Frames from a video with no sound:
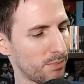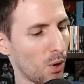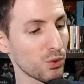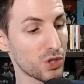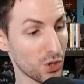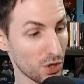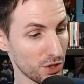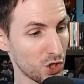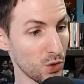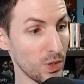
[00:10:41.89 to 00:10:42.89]
poster,
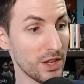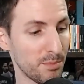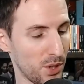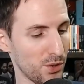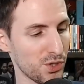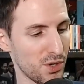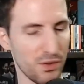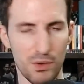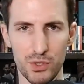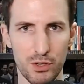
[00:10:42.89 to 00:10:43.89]
shooting the poster,
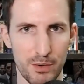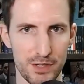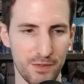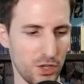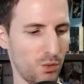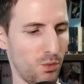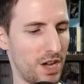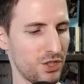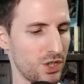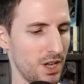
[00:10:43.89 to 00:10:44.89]
those are always fun to
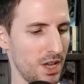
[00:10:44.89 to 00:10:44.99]
watch,